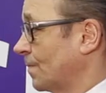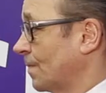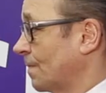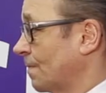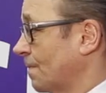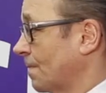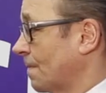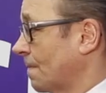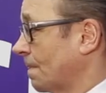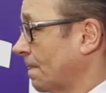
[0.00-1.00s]

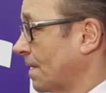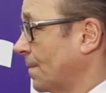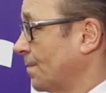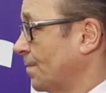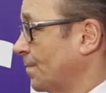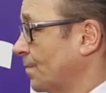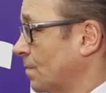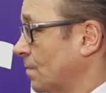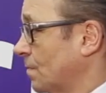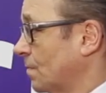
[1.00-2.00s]

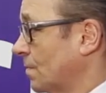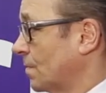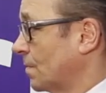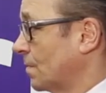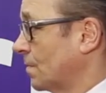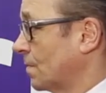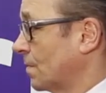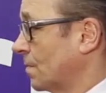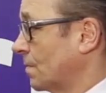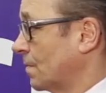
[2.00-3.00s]

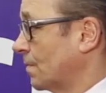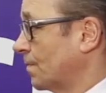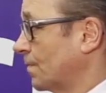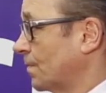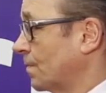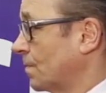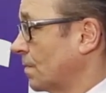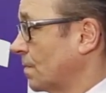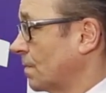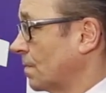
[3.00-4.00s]

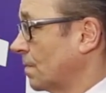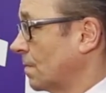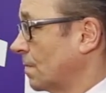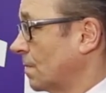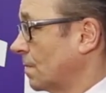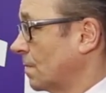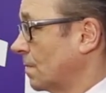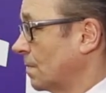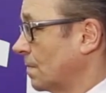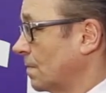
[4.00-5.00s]

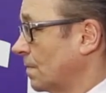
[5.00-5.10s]
This person isn't speaking.